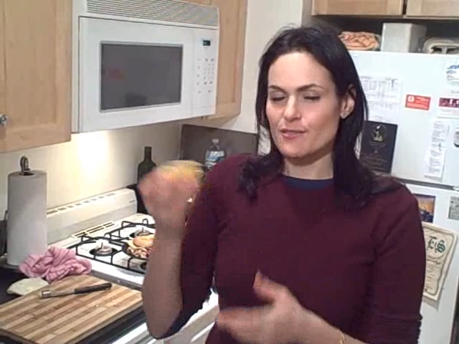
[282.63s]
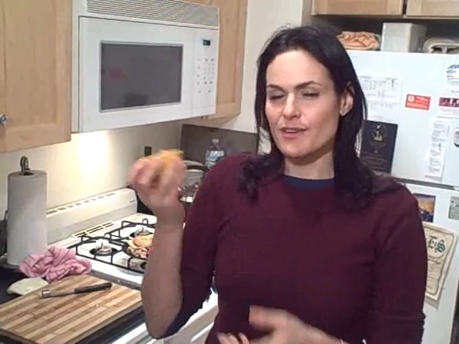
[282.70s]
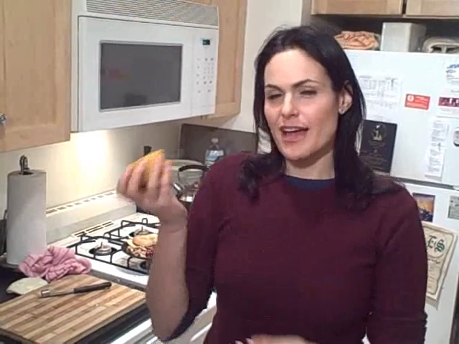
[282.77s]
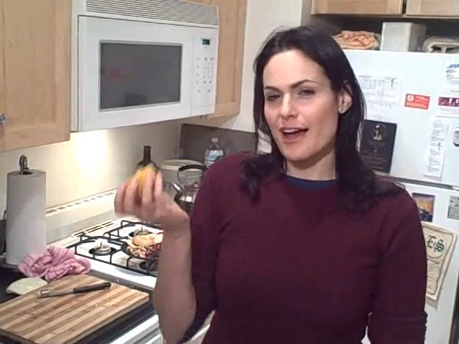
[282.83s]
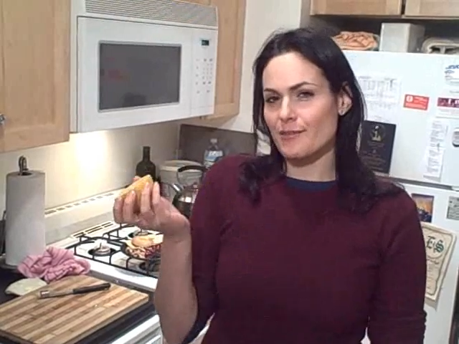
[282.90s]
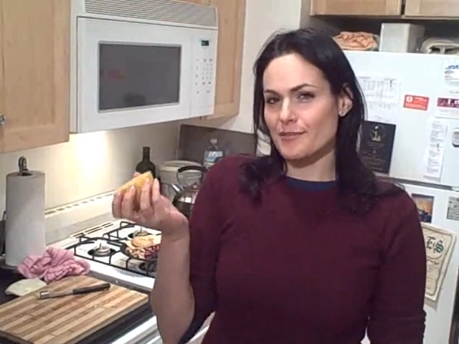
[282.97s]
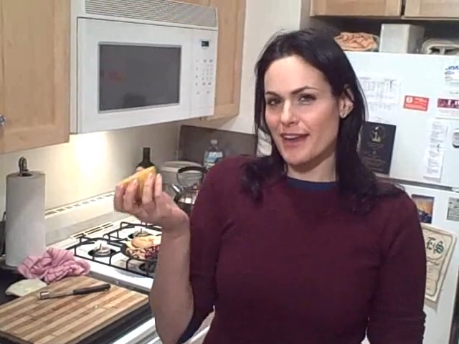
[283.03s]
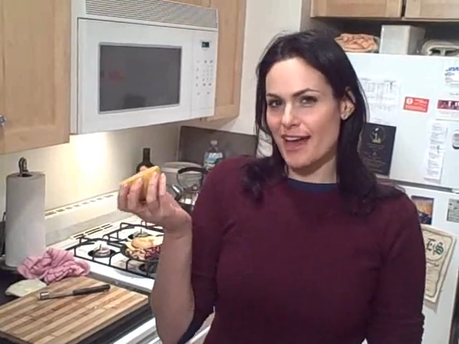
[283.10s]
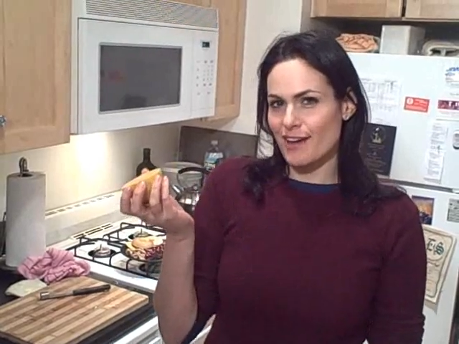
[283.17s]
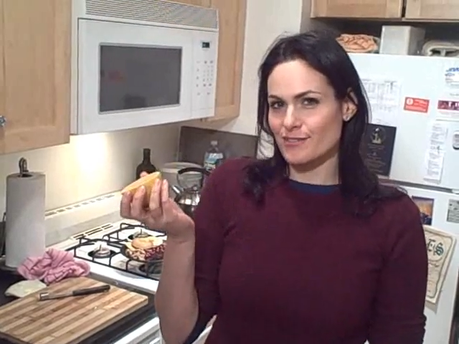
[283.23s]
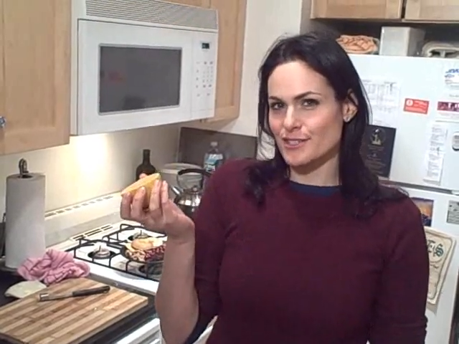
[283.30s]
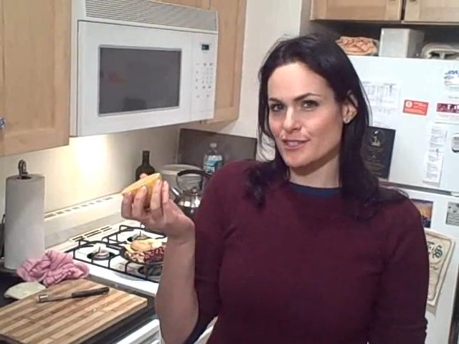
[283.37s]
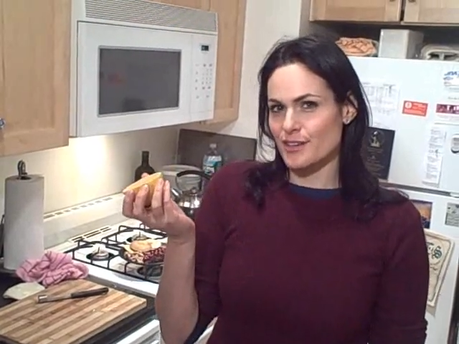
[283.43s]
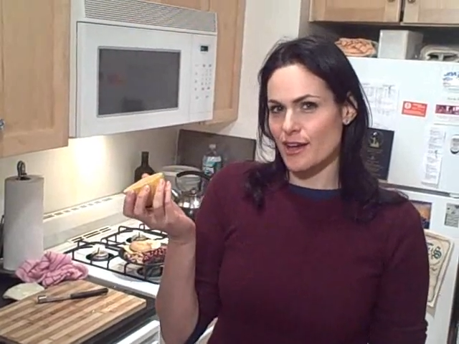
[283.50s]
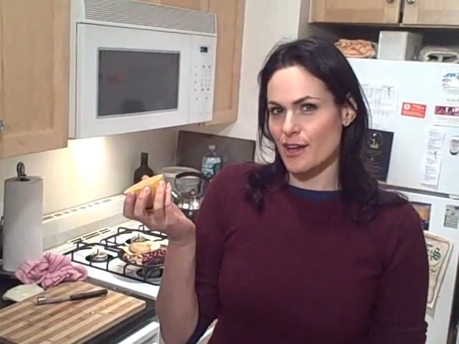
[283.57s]
we happen to
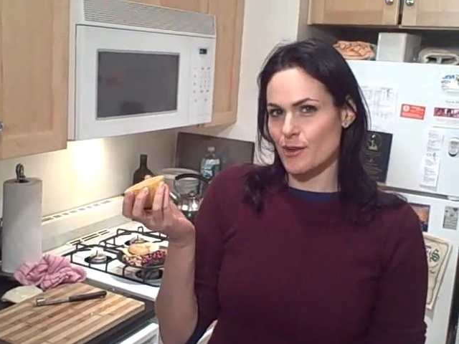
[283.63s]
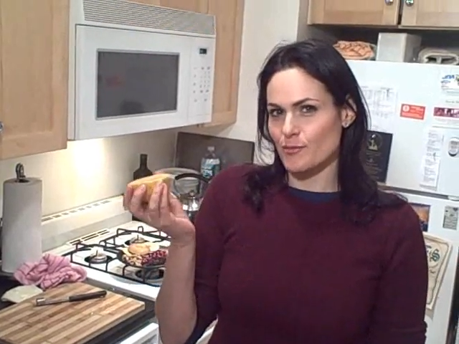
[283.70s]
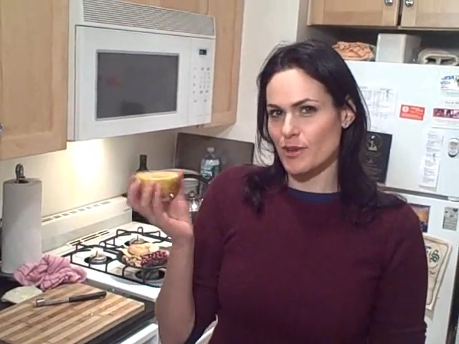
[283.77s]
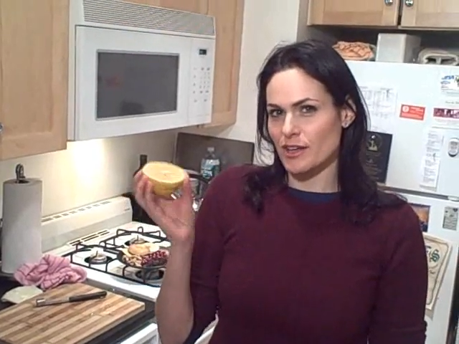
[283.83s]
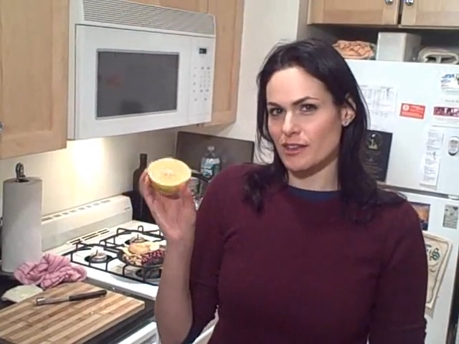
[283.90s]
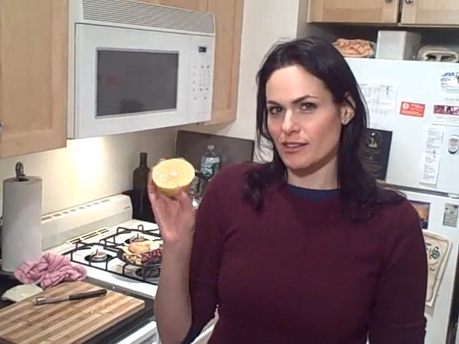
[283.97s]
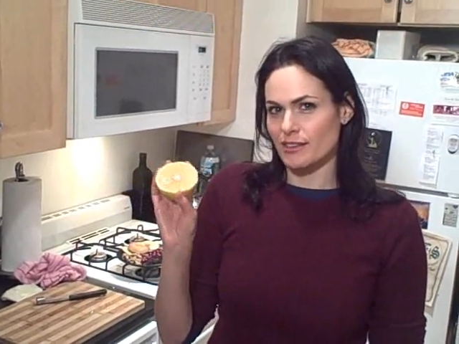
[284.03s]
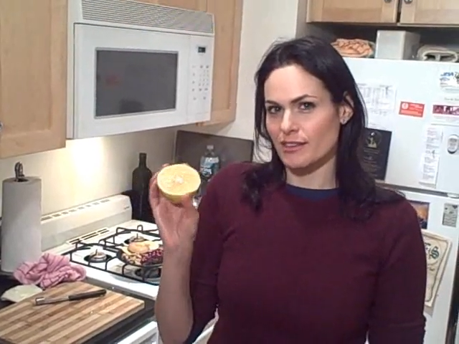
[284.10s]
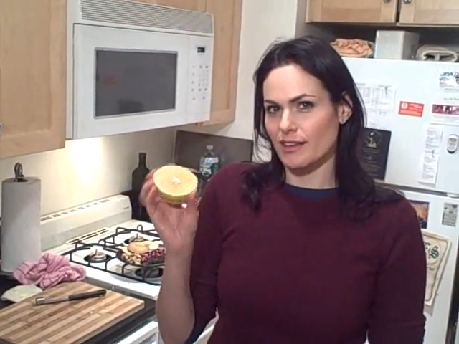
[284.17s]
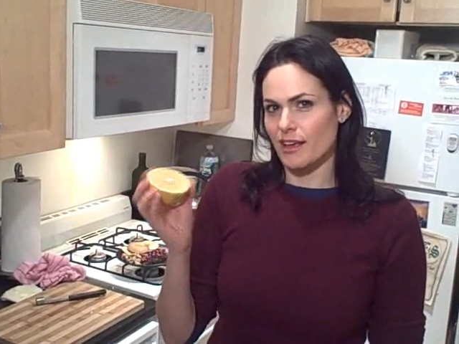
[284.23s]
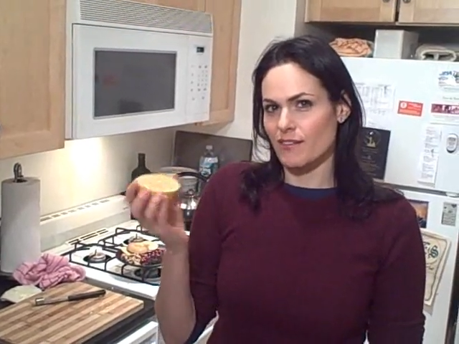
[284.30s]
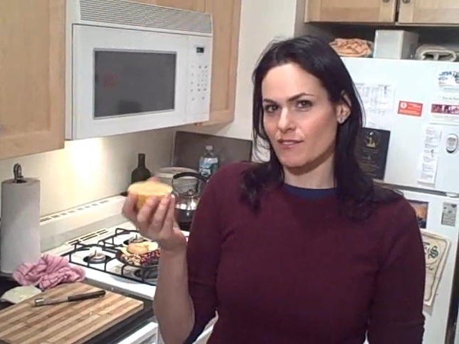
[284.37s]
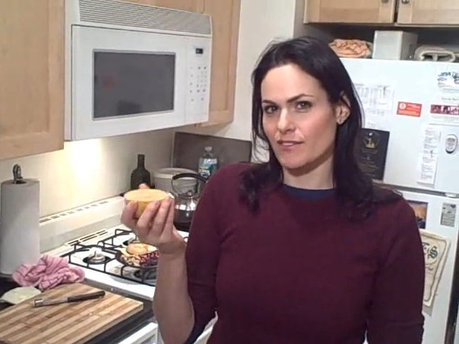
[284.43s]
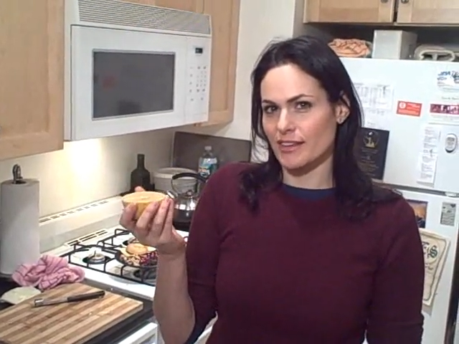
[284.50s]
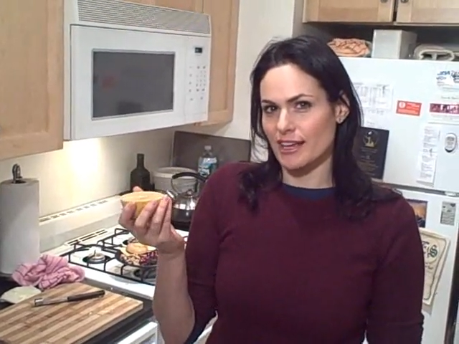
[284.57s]
have some
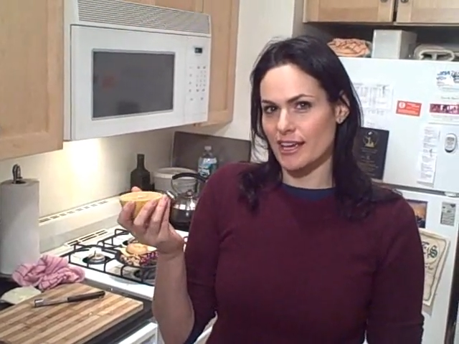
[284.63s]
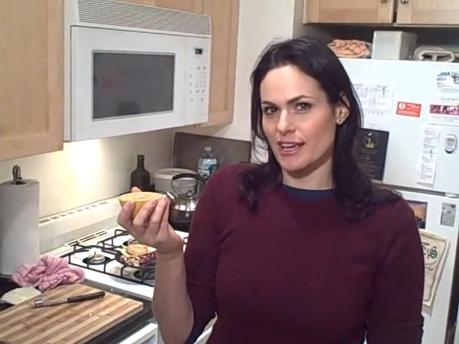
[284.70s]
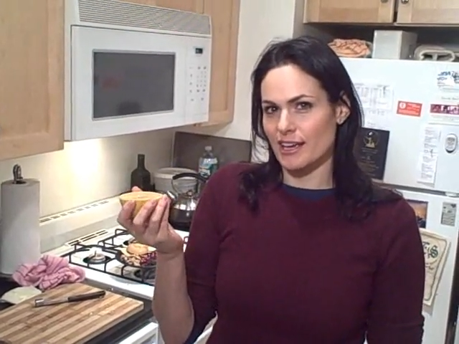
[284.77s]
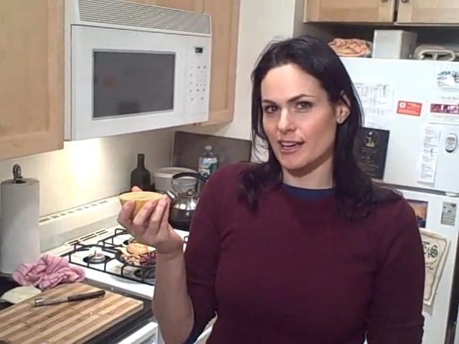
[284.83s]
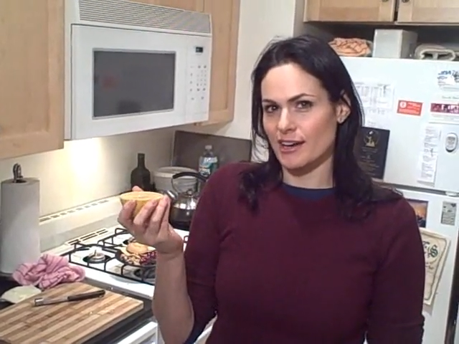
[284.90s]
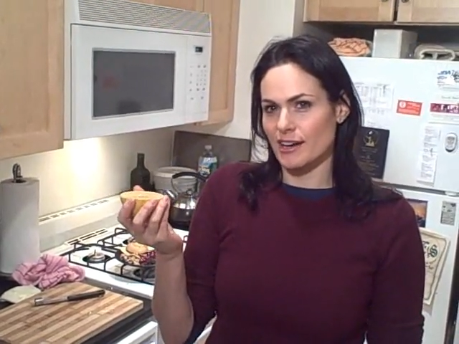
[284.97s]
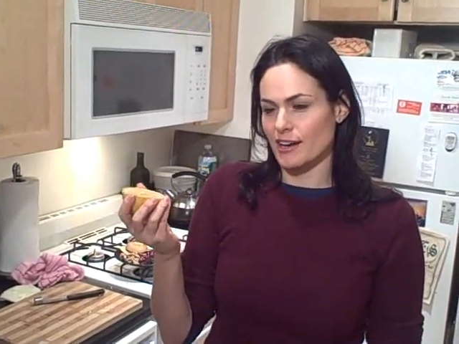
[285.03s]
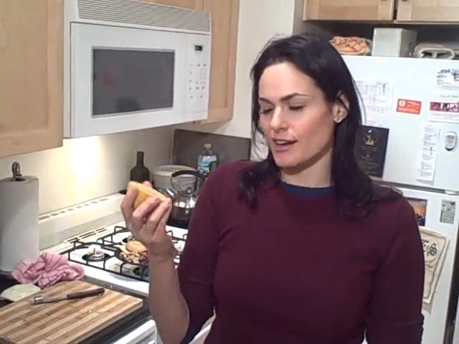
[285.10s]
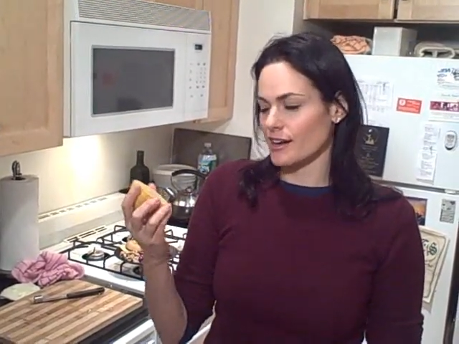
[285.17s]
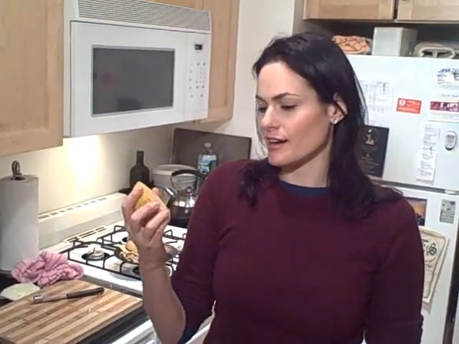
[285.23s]
lovely